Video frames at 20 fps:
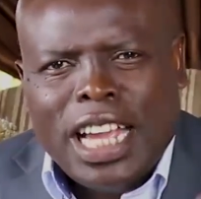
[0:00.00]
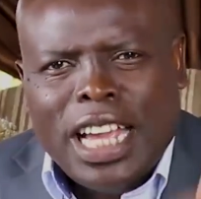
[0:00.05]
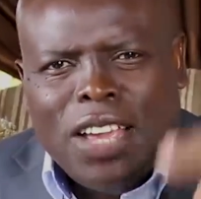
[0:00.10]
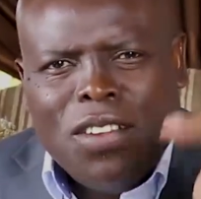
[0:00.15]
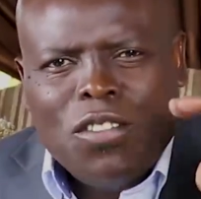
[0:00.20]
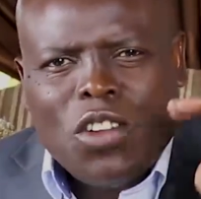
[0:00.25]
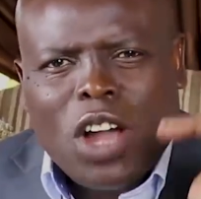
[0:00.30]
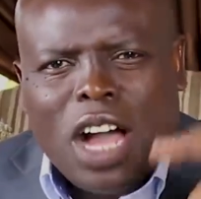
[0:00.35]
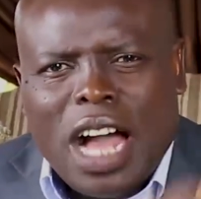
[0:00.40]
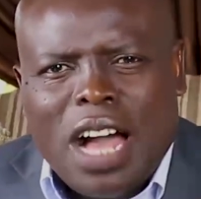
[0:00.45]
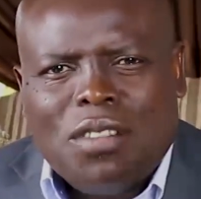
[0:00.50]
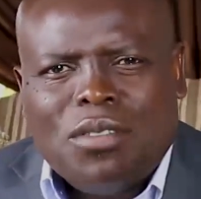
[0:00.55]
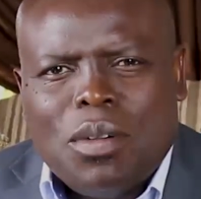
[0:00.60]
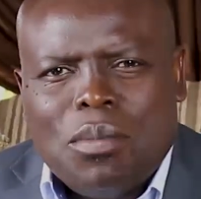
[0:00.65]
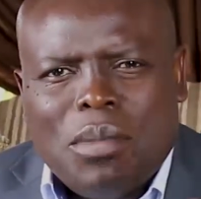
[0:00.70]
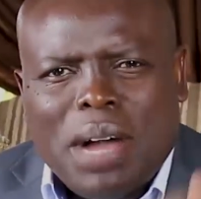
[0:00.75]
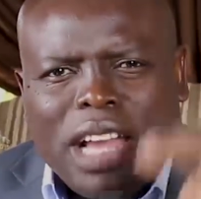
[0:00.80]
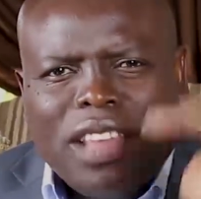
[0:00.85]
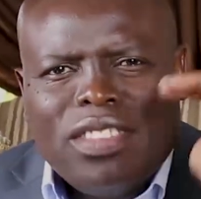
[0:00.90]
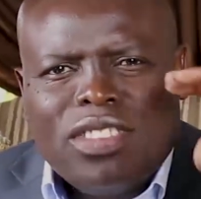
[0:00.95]
If you have a
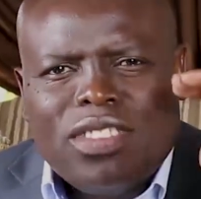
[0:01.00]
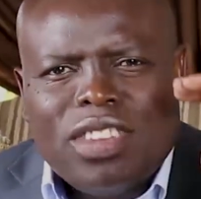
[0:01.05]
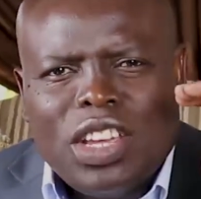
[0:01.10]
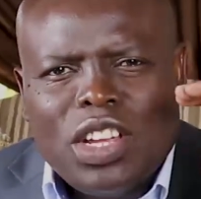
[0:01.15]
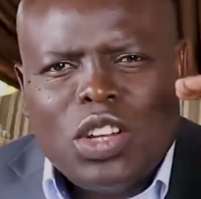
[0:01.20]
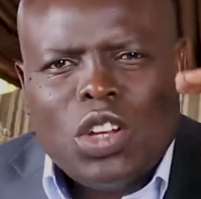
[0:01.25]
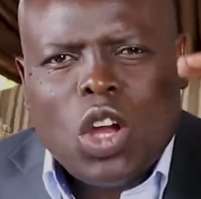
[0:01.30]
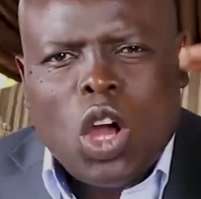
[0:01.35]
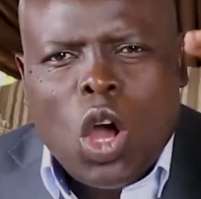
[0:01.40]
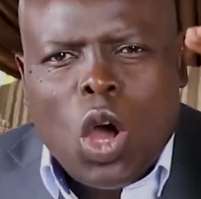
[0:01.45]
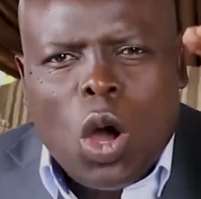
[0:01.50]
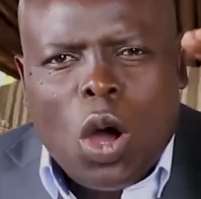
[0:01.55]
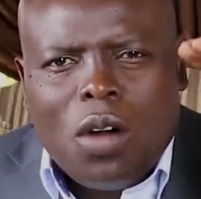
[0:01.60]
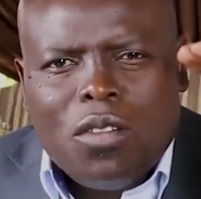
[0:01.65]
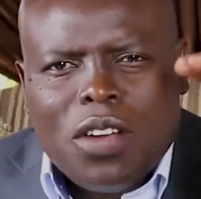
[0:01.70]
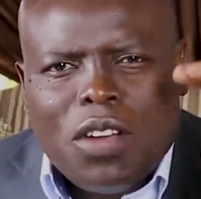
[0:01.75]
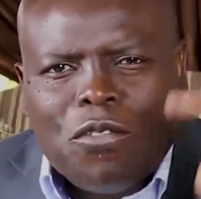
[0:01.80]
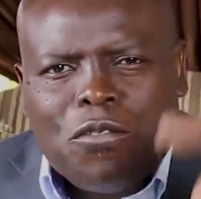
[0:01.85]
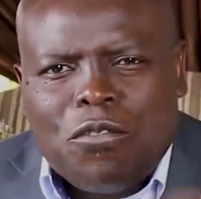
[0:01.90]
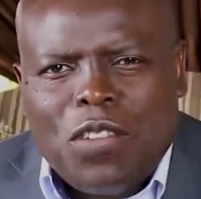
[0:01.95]
mindset
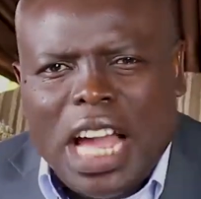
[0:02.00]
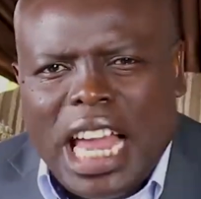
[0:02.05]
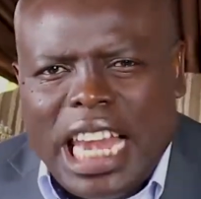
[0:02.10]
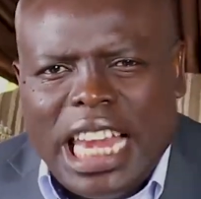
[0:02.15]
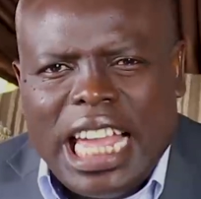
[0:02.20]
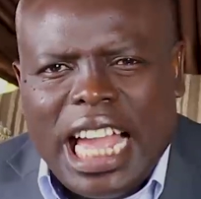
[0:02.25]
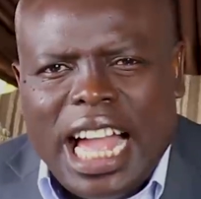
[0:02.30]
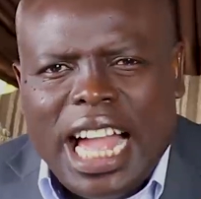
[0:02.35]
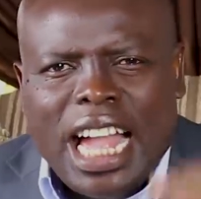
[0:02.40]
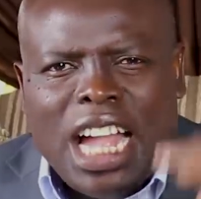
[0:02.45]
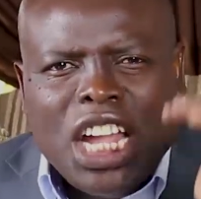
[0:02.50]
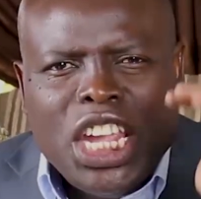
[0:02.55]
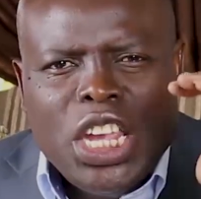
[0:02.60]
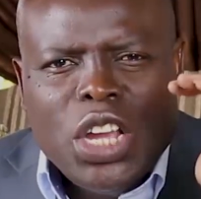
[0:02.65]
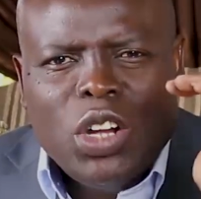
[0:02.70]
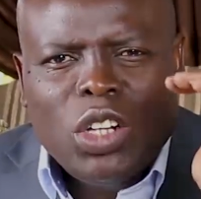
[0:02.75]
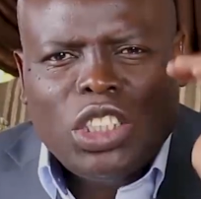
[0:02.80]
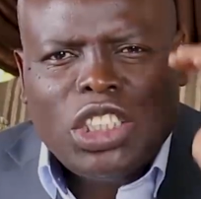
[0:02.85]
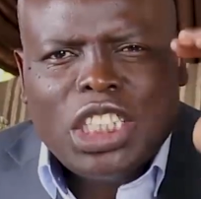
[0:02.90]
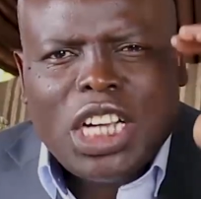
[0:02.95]
of a failure,
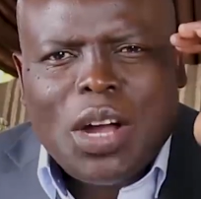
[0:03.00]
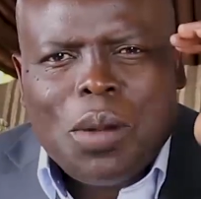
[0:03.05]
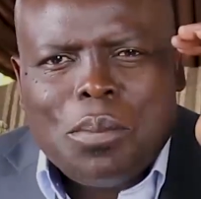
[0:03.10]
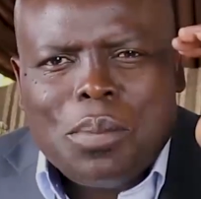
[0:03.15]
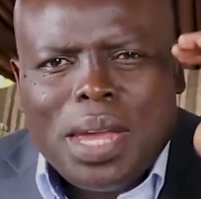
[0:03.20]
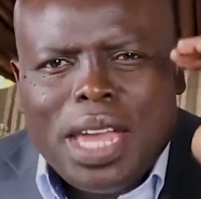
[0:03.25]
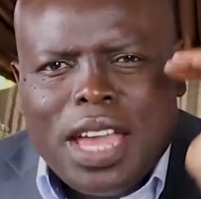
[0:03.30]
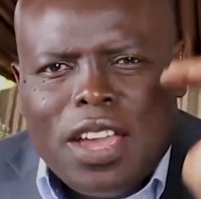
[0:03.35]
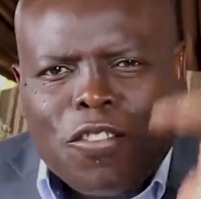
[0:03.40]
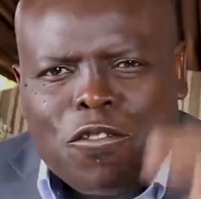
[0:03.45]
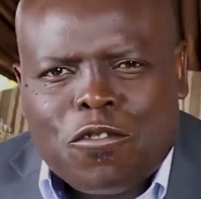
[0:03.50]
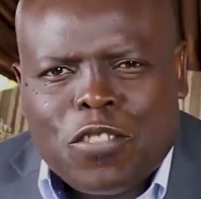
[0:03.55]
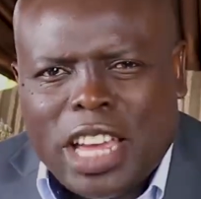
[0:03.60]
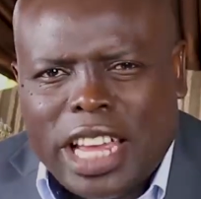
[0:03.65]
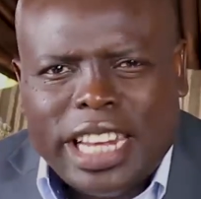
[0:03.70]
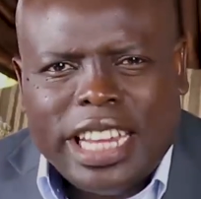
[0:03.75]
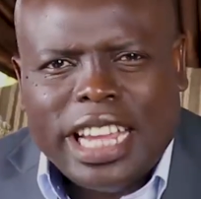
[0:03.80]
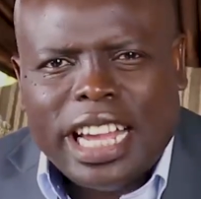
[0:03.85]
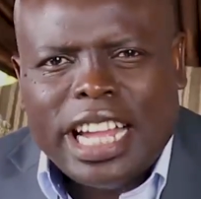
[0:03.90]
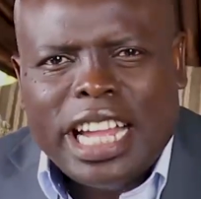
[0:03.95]
you shall be a
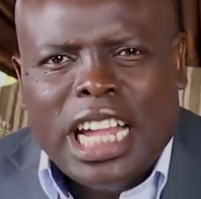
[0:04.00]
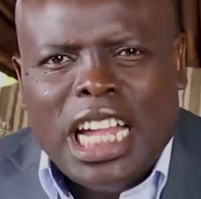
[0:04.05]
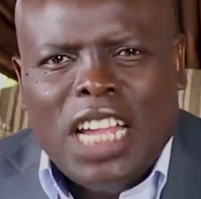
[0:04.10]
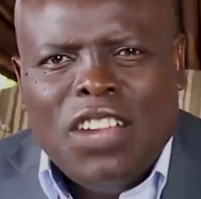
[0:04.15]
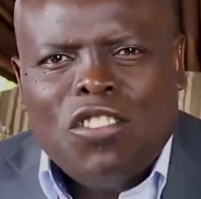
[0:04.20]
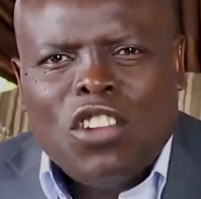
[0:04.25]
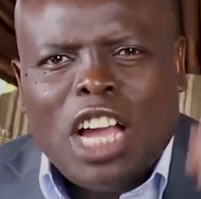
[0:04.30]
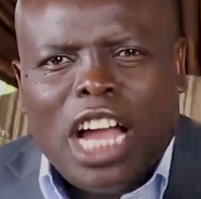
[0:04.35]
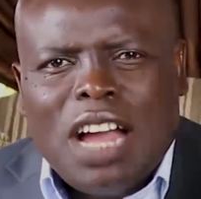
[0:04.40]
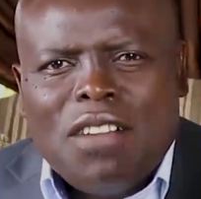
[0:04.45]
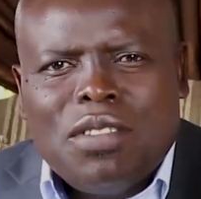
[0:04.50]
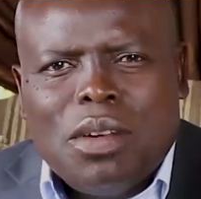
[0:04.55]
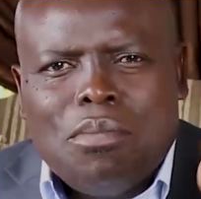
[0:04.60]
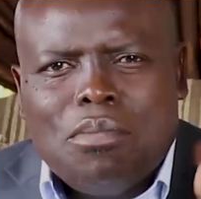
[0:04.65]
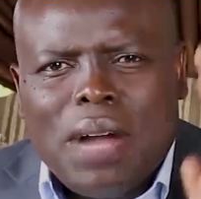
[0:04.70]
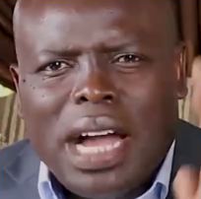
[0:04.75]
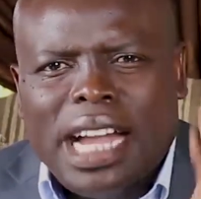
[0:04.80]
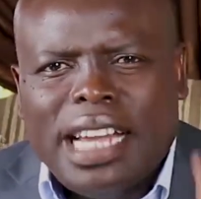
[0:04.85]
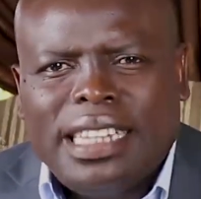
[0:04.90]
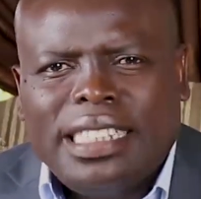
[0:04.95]
failure. If you have a
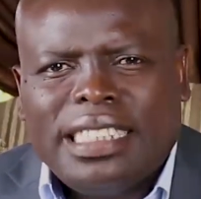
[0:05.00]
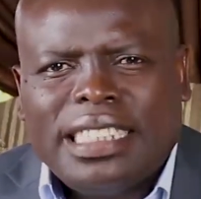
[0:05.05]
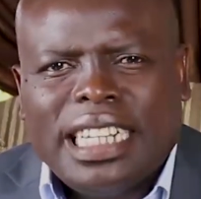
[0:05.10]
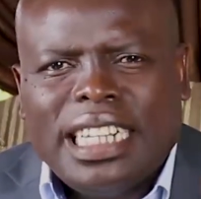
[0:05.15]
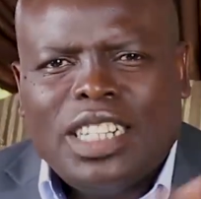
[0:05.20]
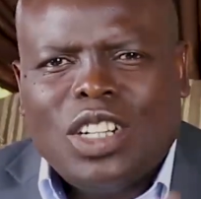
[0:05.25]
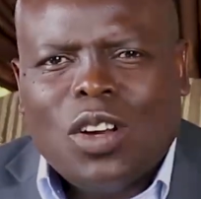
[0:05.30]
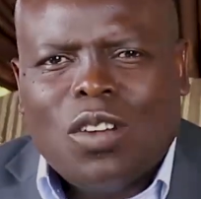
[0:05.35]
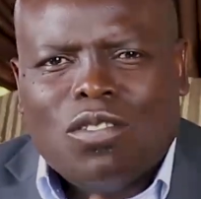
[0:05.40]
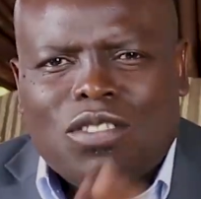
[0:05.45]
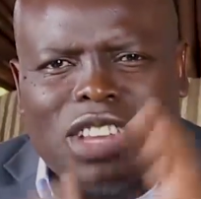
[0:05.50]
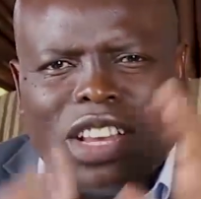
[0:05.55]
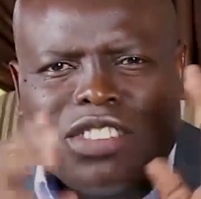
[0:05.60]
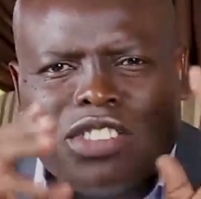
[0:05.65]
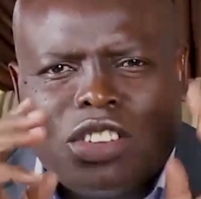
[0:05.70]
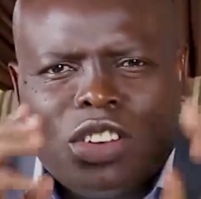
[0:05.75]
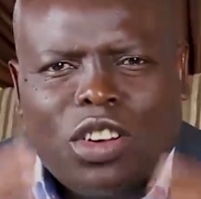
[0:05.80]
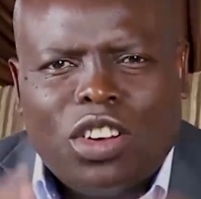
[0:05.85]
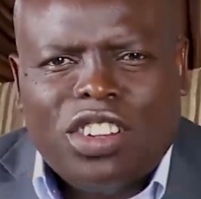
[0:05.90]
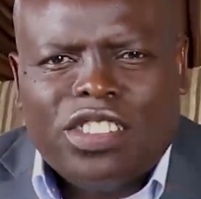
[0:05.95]
mindset of
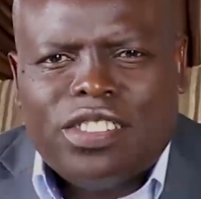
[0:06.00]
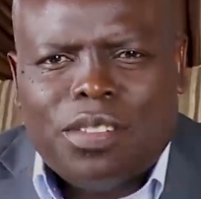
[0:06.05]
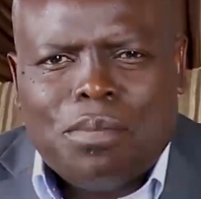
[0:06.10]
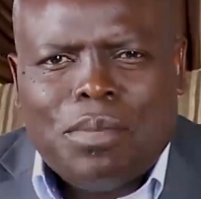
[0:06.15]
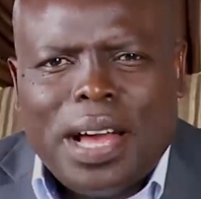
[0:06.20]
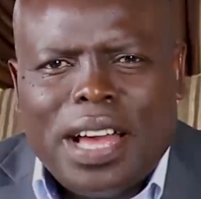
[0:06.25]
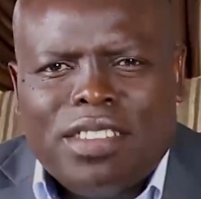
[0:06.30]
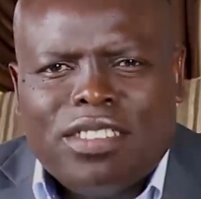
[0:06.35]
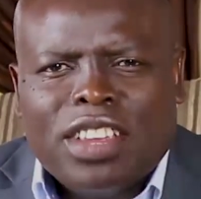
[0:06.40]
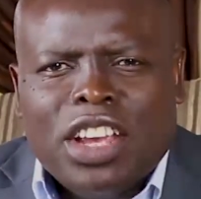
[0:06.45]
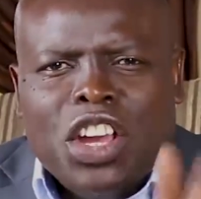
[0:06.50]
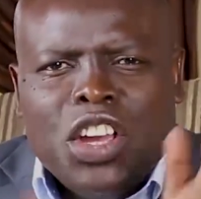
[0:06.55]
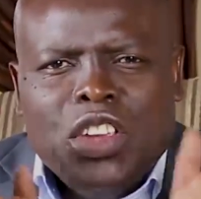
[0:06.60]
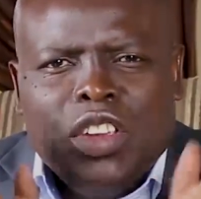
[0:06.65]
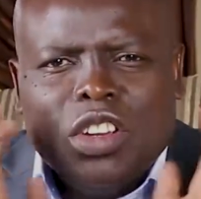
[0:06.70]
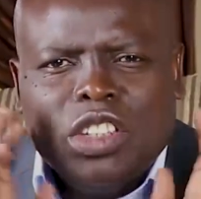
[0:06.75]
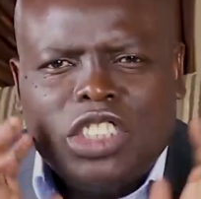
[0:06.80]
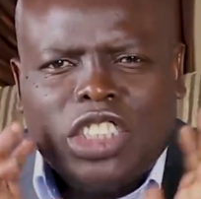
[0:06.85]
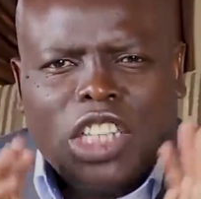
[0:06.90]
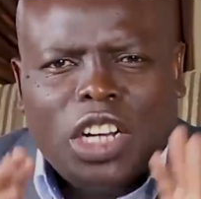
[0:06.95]
just gossipers,
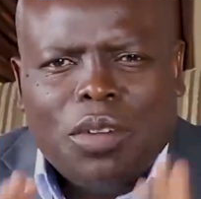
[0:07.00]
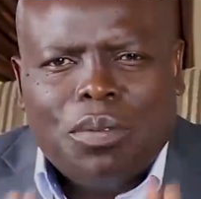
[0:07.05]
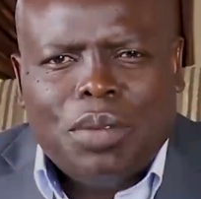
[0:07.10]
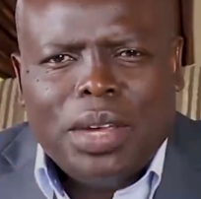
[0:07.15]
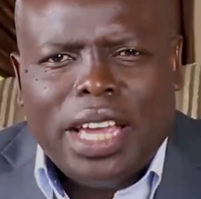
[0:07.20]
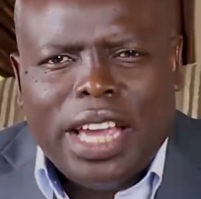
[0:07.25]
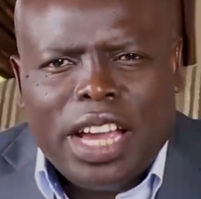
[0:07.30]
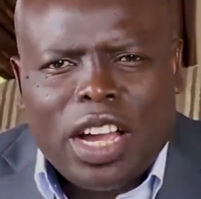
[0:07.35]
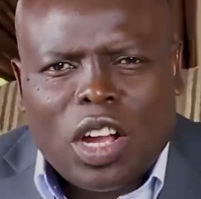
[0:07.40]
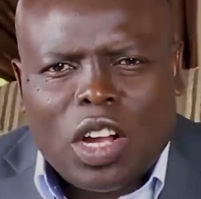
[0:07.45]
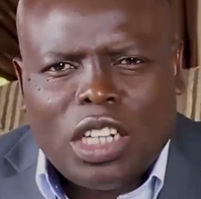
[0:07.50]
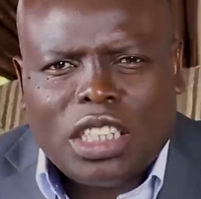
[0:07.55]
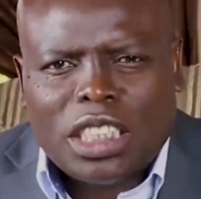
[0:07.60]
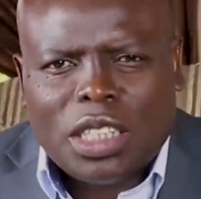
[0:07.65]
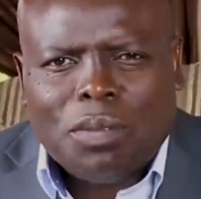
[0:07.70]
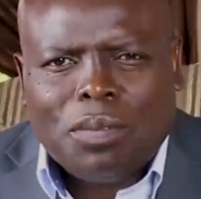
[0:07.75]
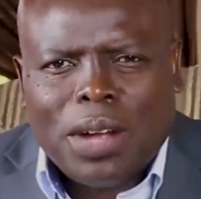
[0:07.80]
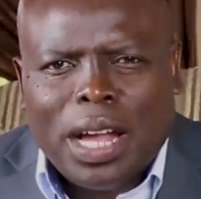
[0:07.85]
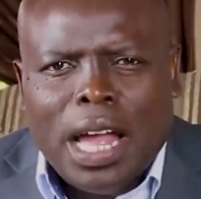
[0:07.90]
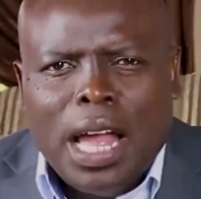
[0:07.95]
you shall be a
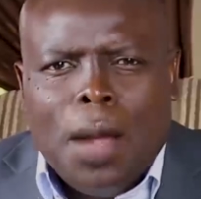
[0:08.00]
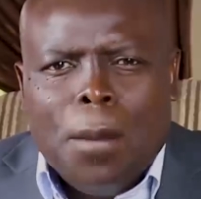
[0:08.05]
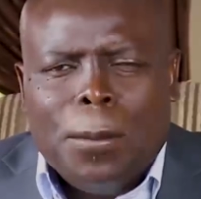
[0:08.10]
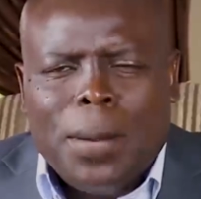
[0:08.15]
gossiper.